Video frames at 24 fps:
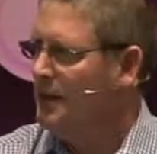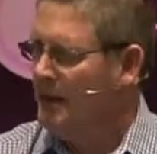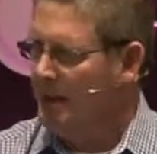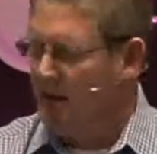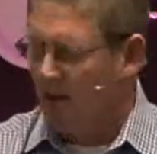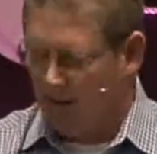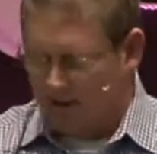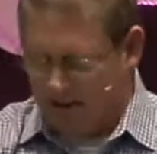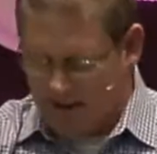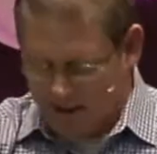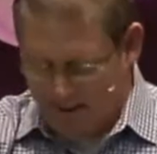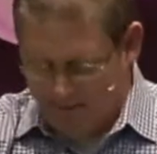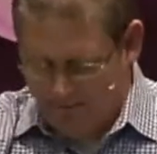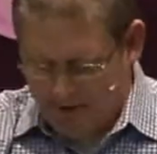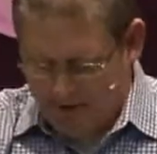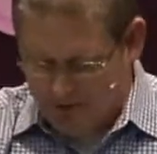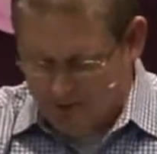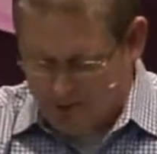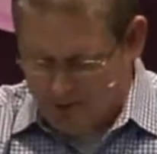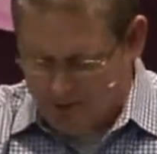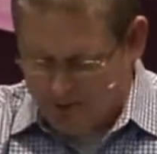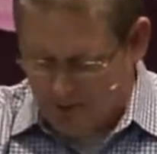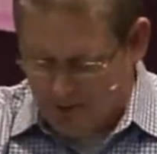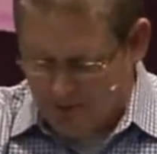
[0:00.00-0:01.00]
And our
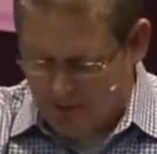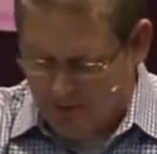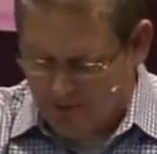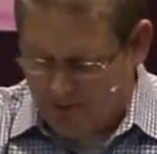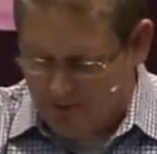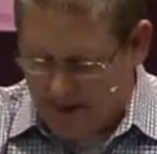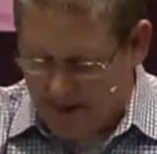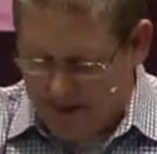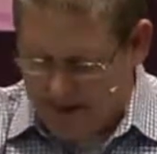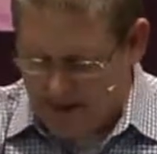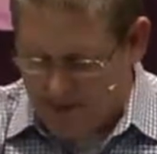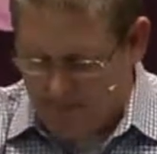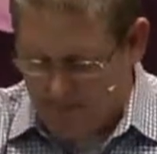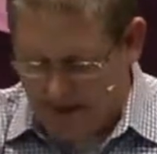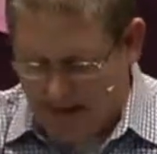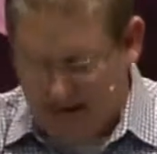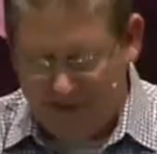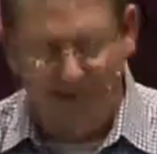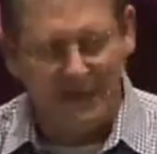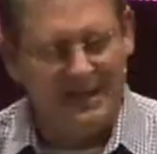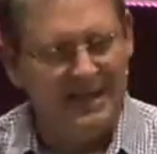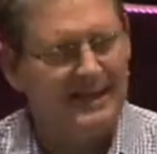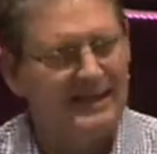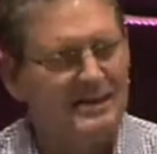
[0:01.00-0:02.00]
giving is motivated
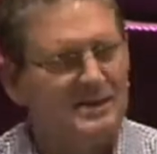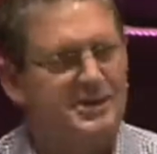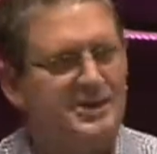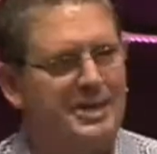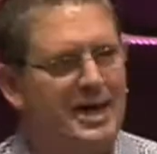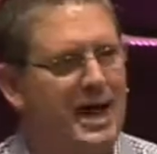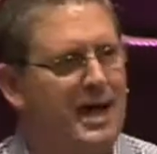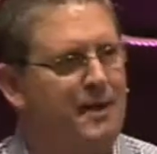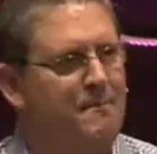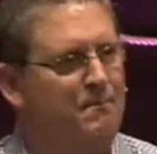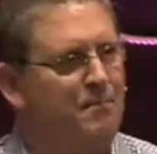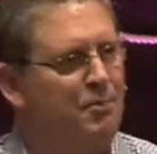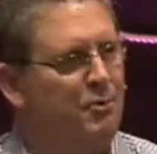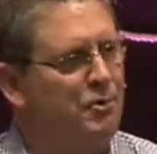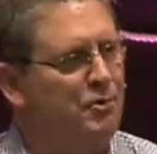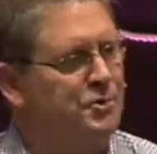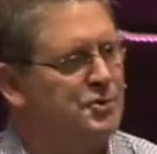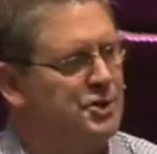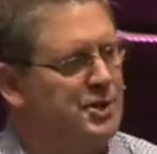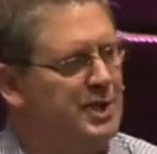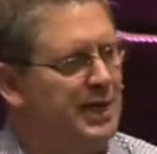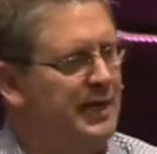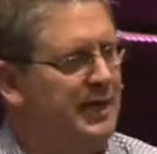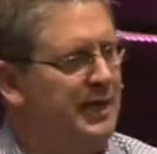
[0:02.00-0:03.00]
by the
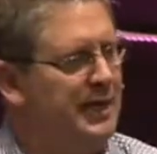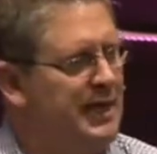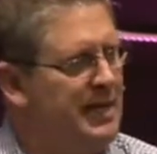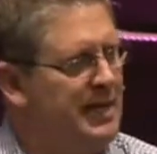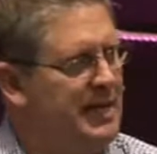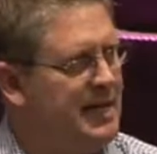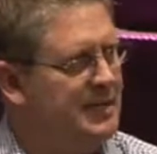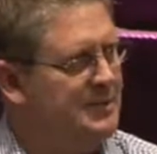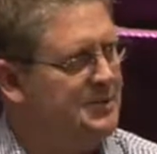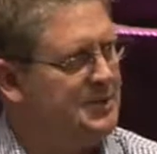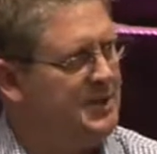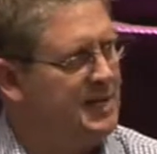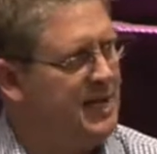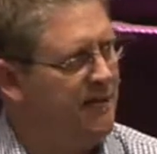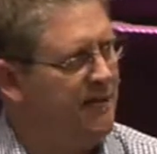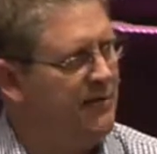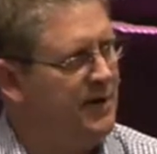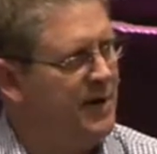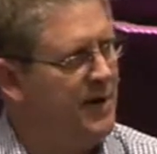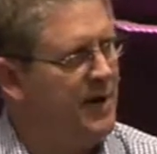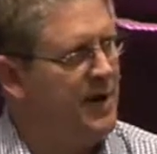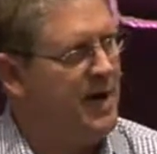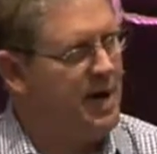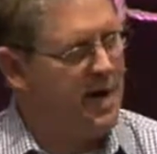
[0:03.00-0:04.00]
examples that He has
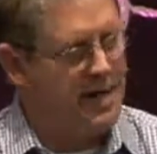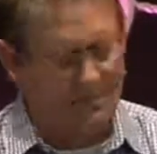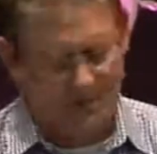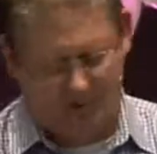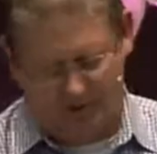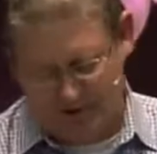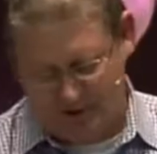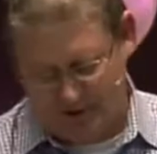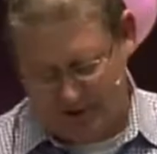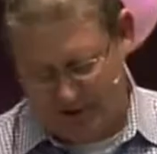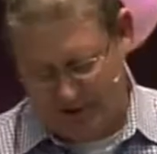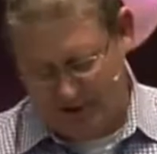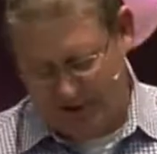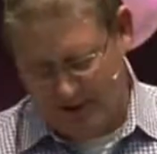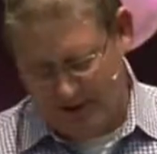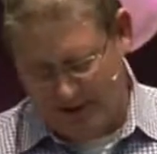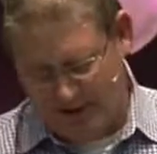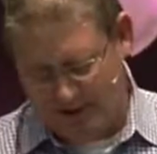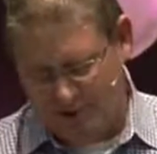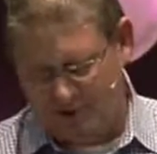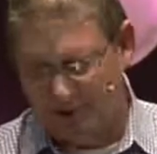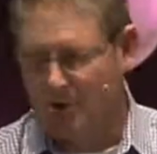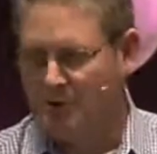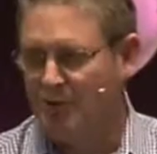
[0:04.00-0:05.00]
given us
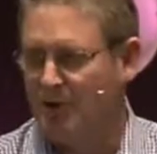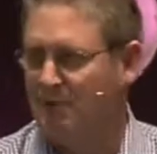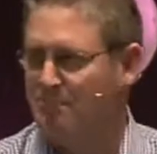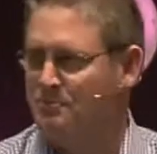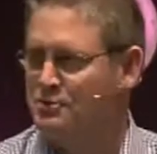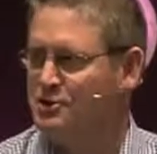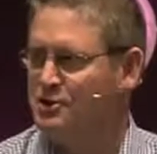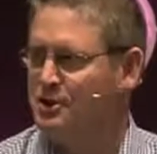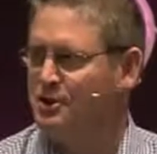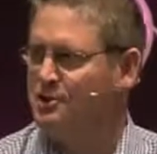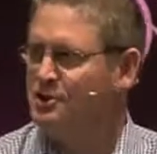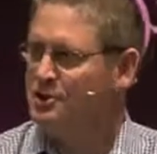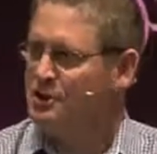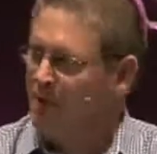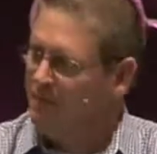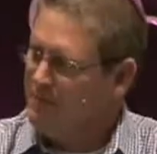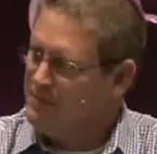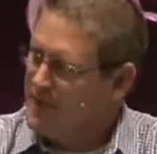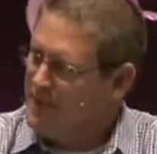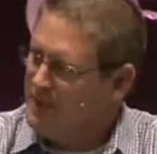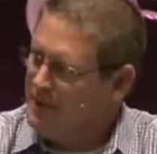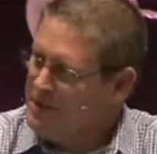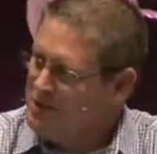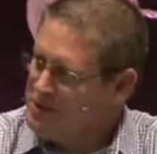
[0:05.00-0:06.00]
in Scripture.
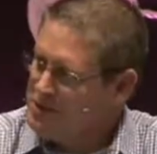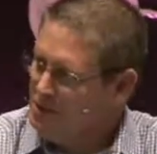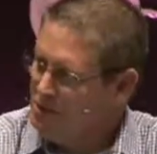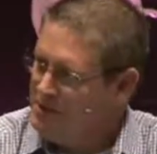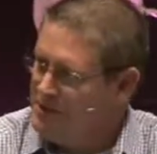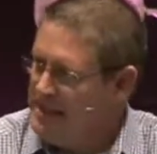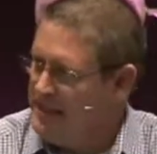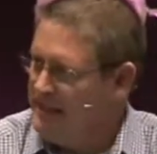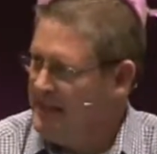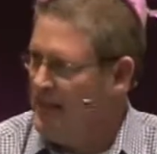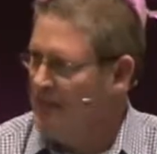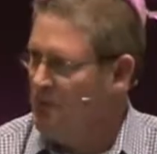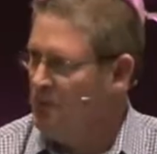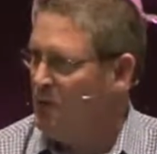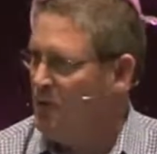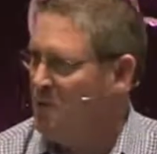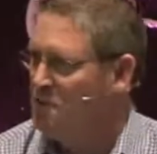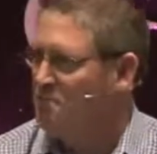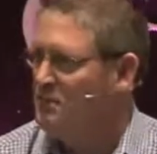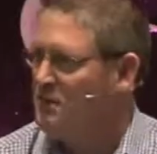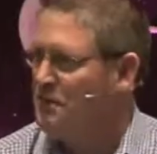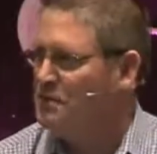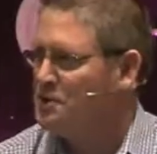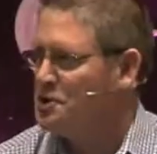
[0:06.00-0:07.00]
So, so dig in
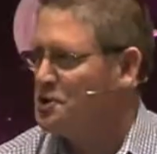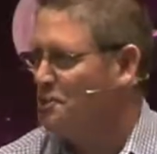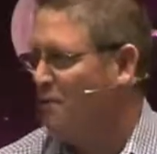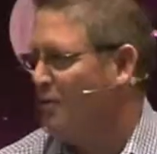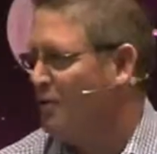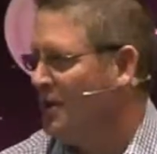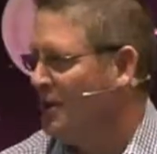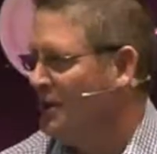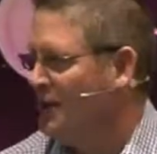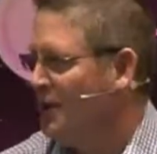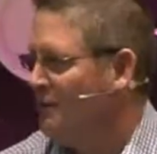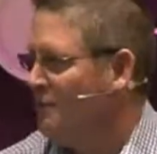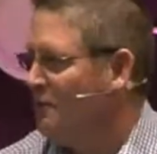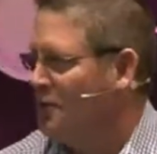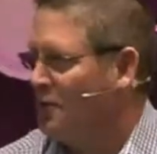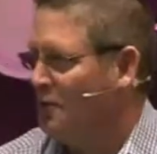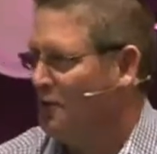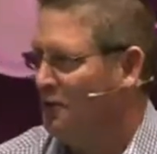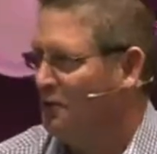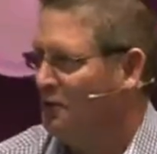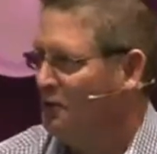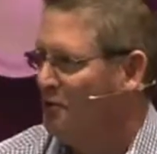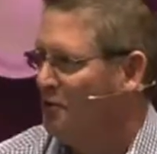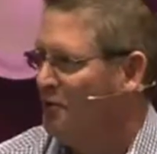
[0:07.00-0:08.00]
with me this morning. I'm going to
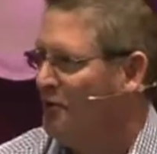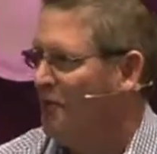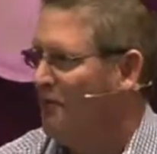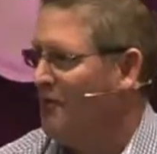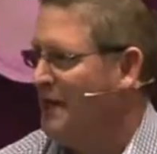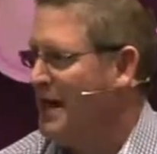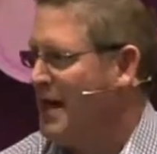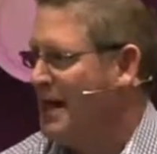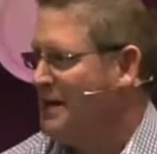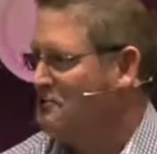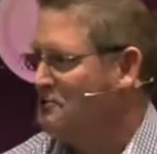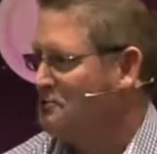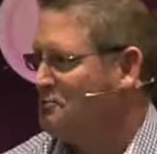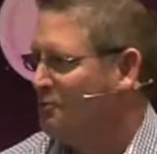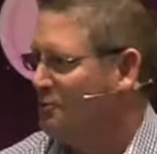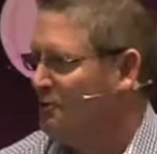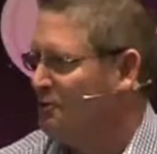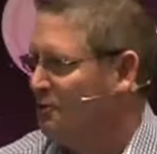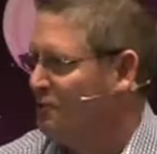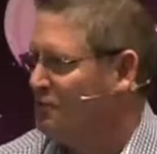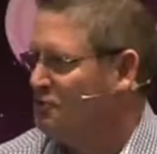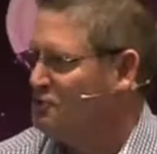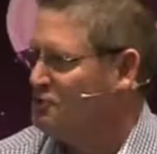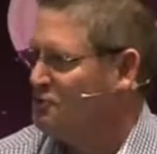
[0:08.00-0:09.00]
go a little fast. We're
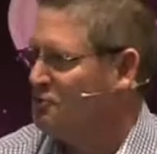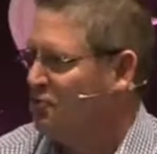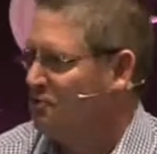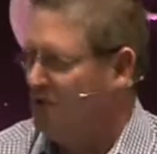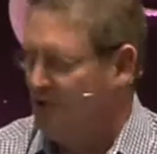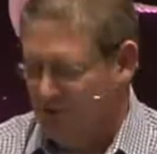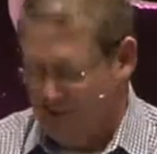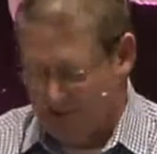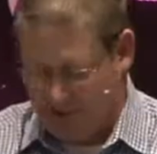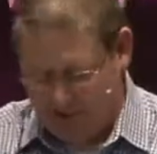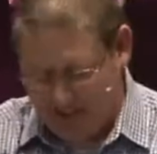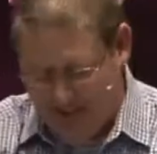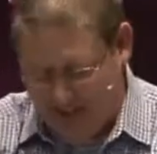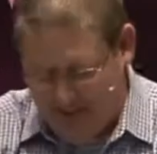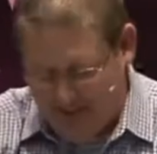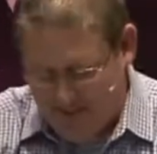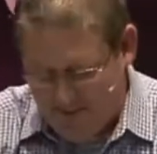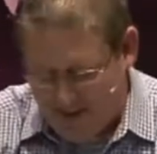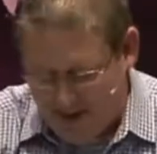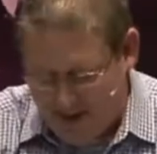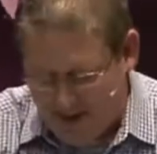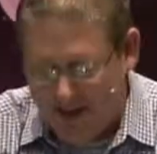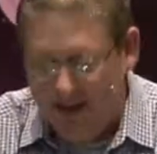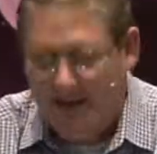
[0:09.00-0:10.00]
a little short on
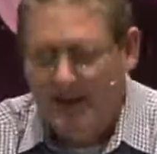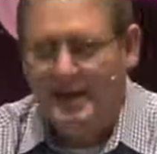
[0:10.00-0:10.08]
time.